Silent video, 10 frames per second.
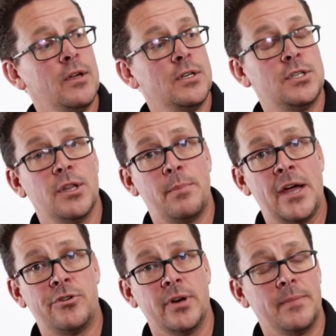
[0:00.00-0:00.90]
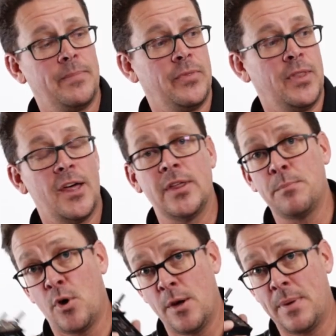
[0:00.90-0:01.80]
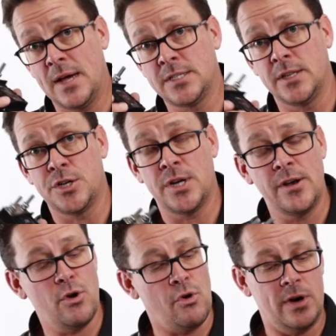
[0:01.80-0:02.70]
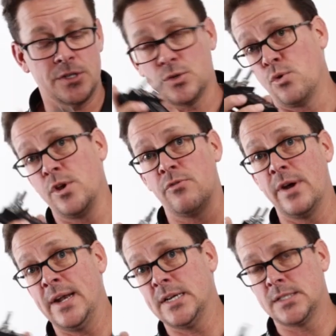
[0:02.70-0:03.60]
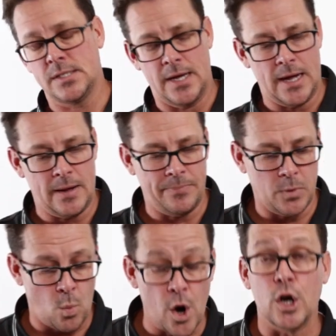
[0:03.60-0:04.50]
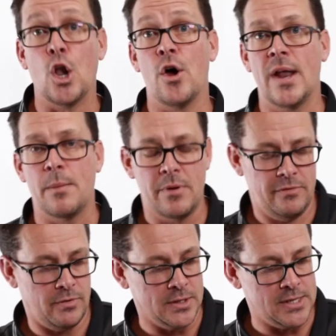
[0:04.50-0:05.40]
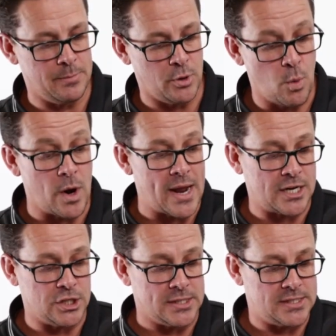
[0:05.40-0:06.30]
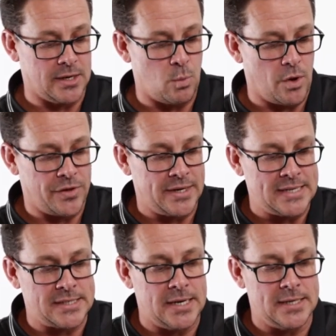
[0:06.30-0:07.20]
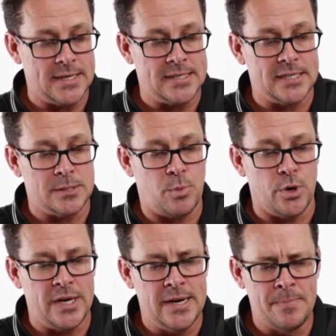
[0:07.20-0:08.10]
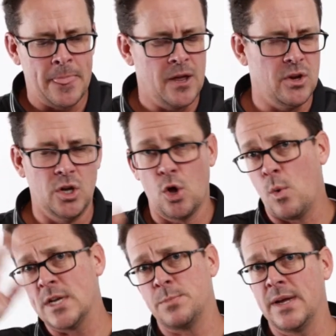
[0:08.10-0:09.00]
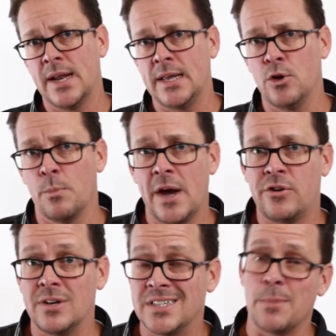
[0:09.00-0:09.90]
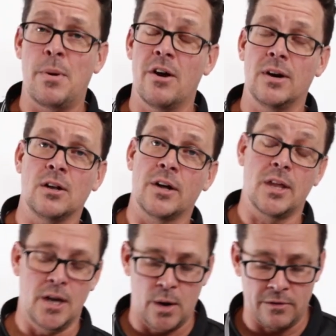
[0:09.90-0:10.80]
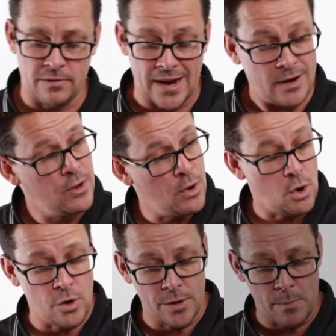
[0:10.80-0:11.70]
to the battery nothing bypassing the shunt or else all your readings um, won't line up. For example, you won't actually see what the DC to DC is putting in. You'll always be getting your batteries appearing like they're going flat on the